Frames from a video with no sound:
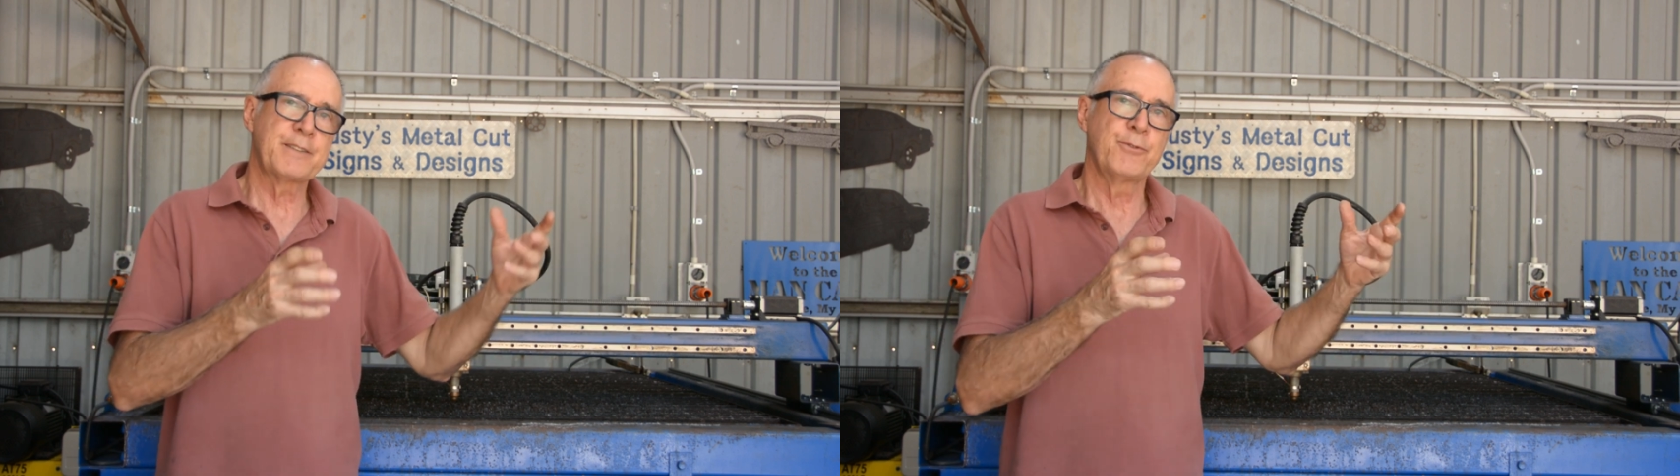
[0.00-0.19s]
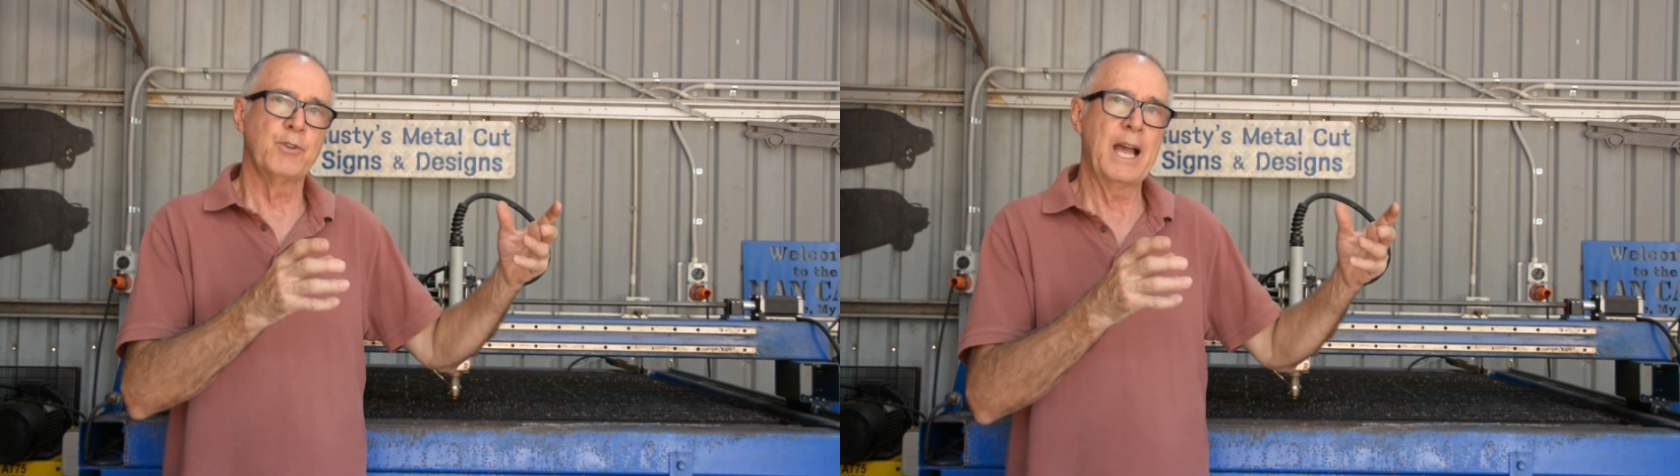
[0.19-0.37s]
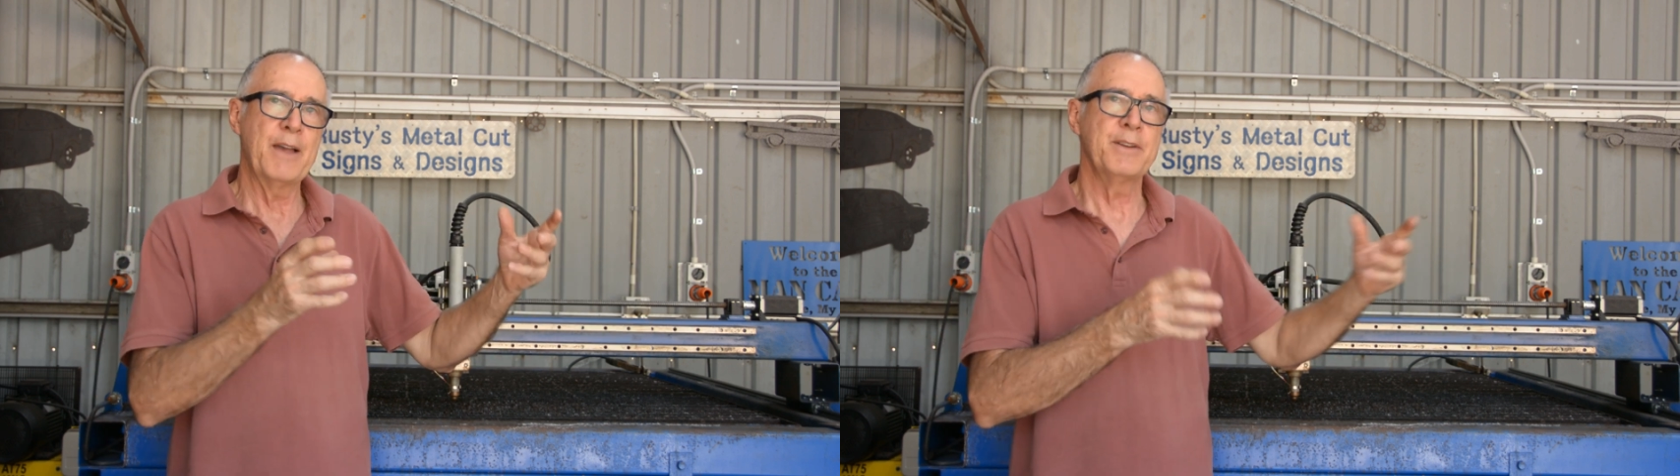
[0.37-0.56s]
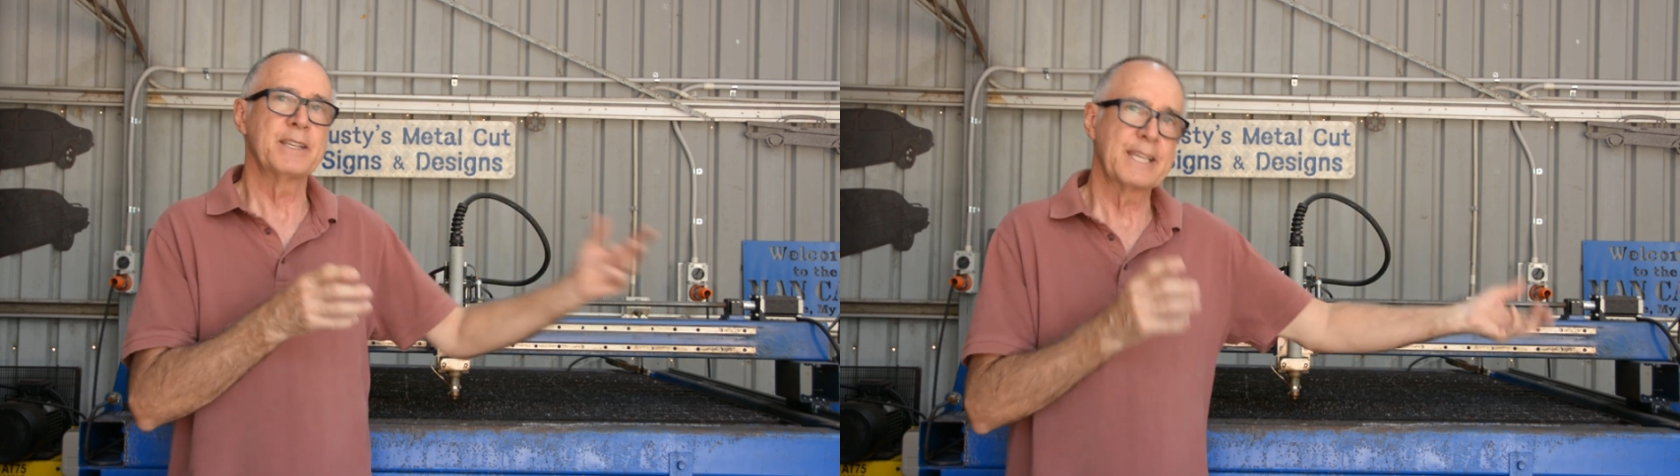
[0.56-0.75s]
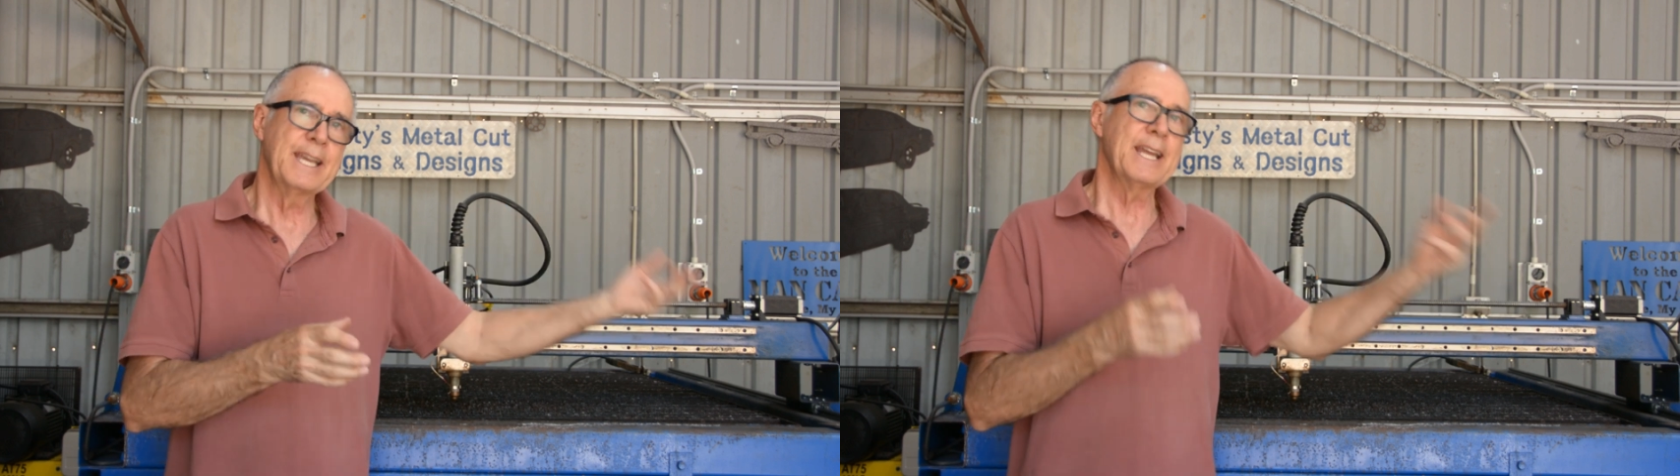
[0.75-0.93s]
for
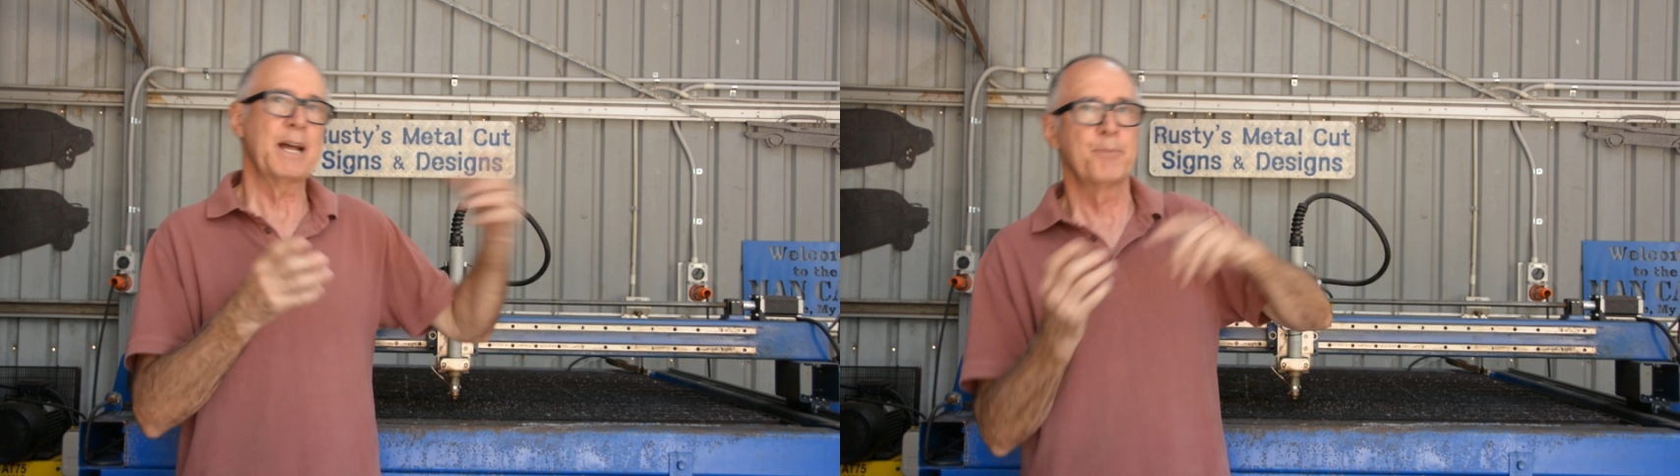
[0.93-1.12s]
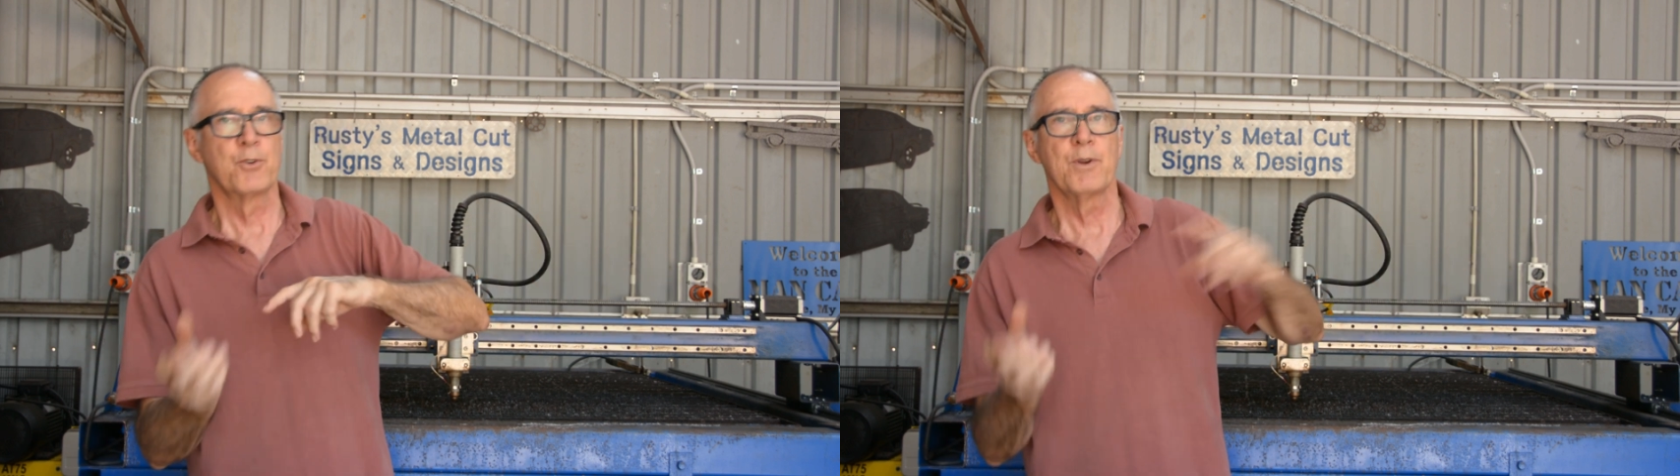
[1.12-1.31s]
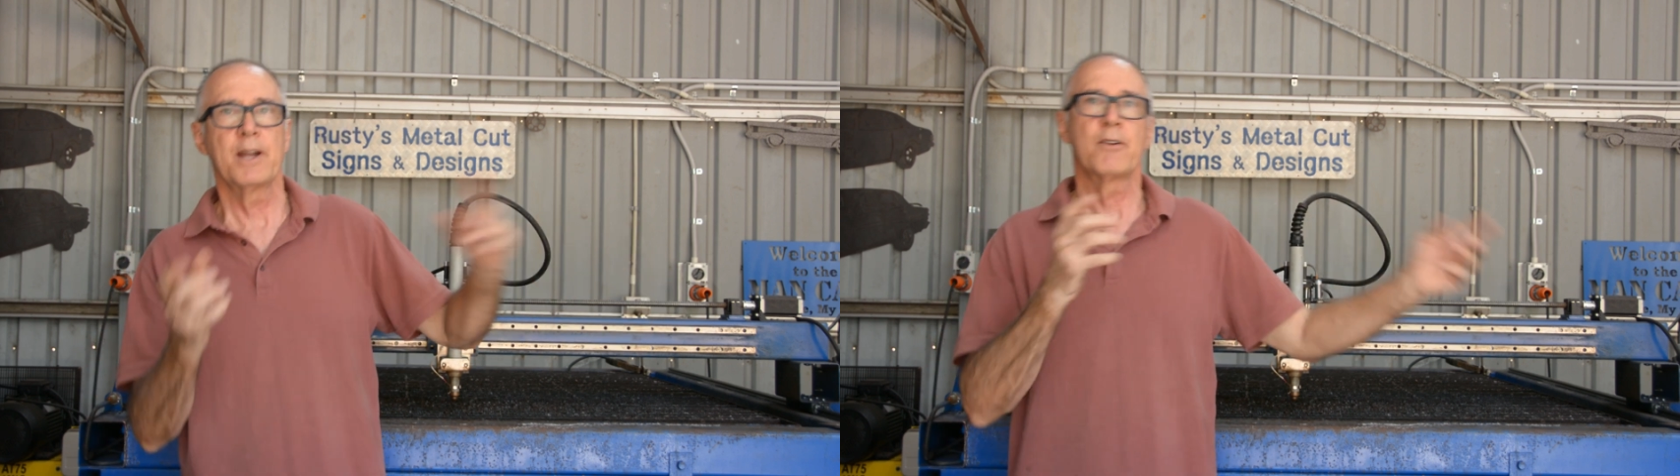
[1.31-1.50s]
having to get up and run